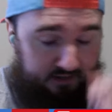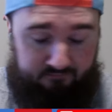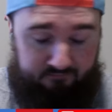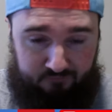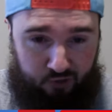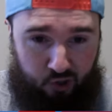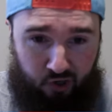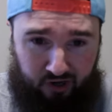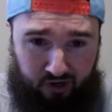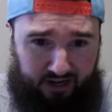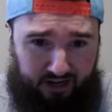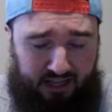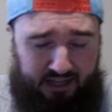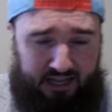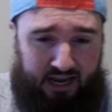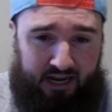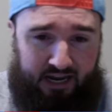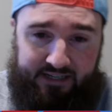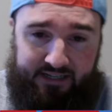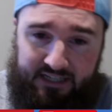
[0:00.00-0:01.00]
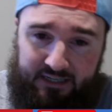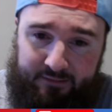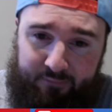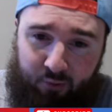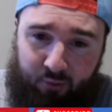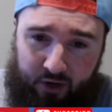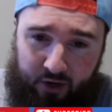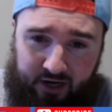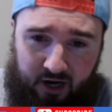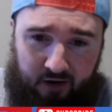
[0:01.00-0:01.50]
Couldn't get the
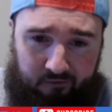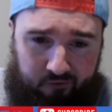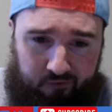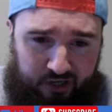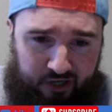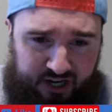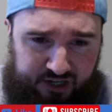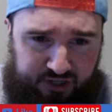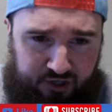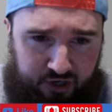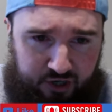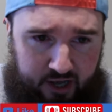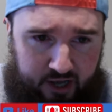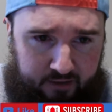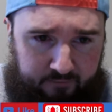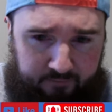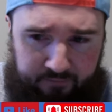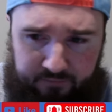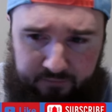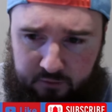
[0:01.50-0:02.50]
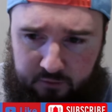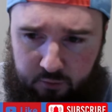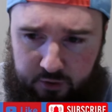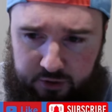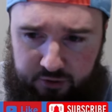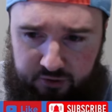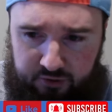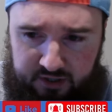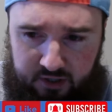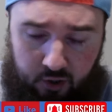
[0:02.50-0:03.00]
18-point cover yesterday,
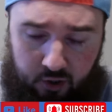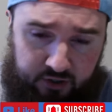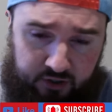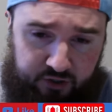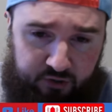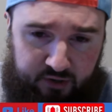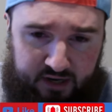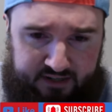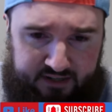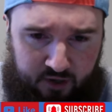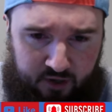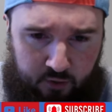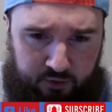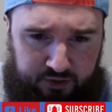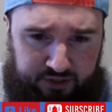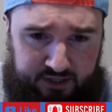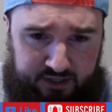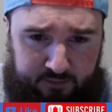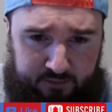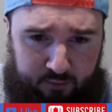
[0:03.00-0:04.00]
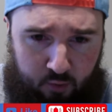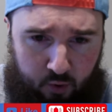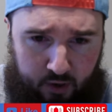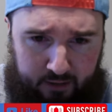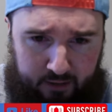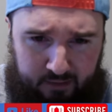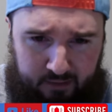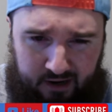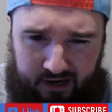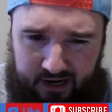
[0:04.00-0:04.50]
which was 2 days ago, which is
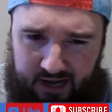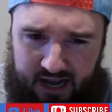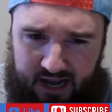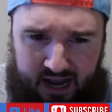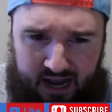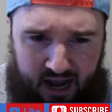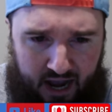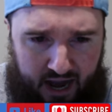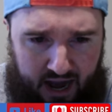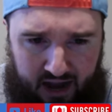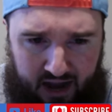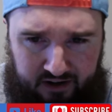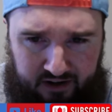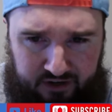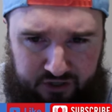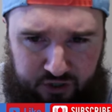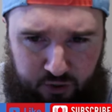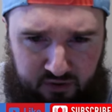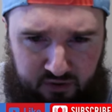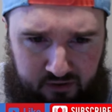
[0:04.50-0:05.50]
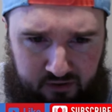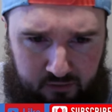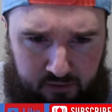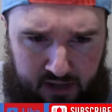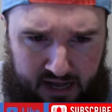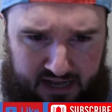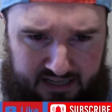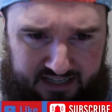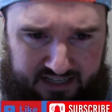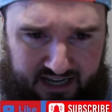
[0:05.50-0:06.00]
disappointing. But 8-2 in their
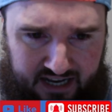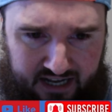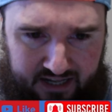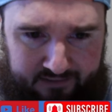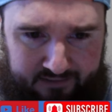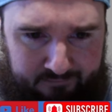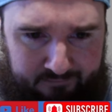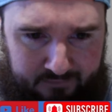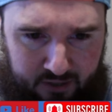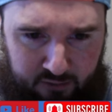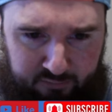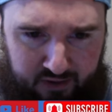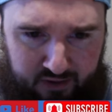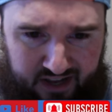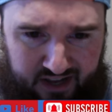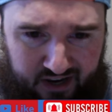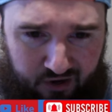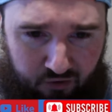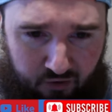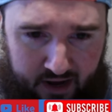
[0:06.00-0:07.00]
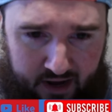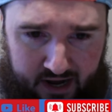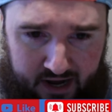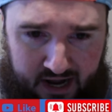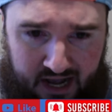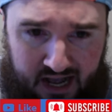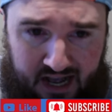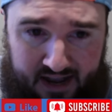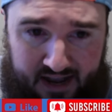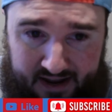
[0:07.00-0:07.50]
last 10. They're playing great.
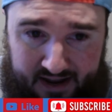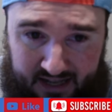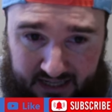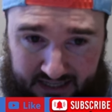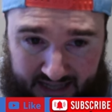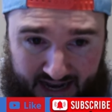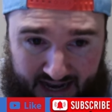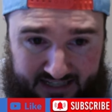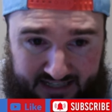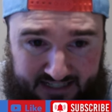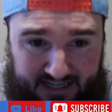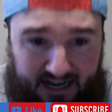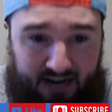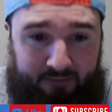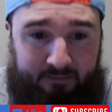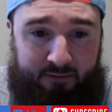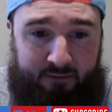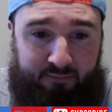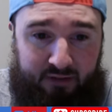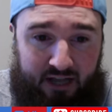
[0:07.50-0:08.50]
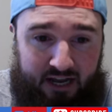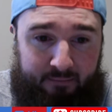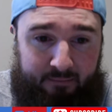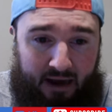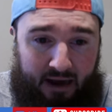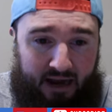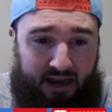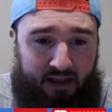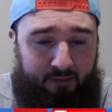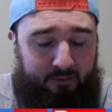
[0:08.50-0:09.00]
Last time they played
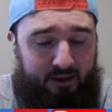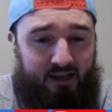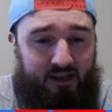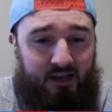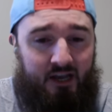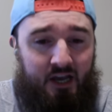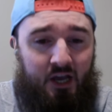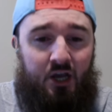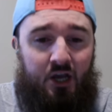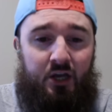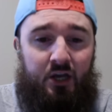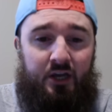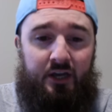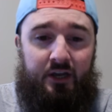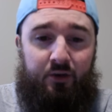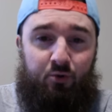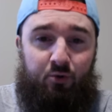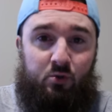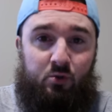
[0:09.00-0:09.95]
Miami, it was